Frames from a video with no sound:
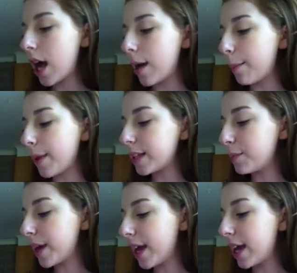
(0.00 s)
Um,
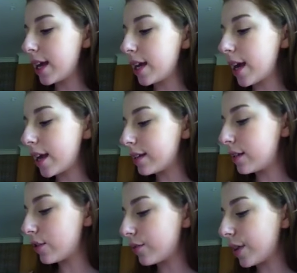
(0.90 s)
best
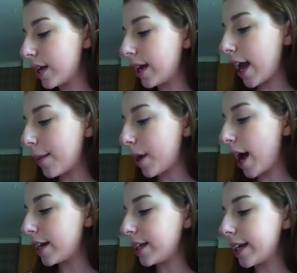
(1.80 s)
PS3 game,
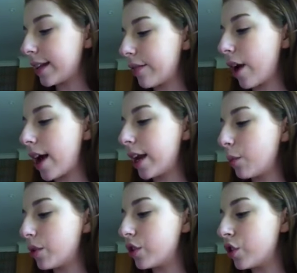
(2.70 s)
I didn't get that right.
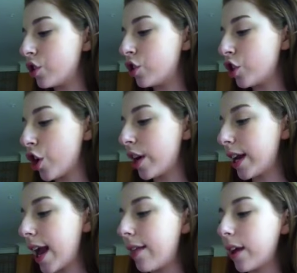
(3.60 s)
It was
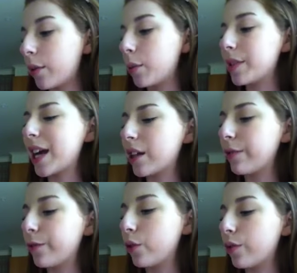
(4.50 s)
Journey, and the other one was Halo
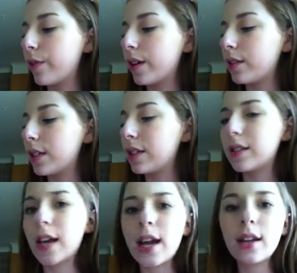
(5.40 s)
4, if I didn't
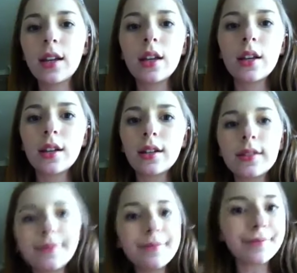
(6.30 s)
say
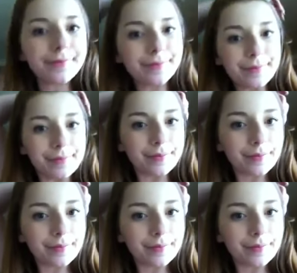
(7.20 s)
it.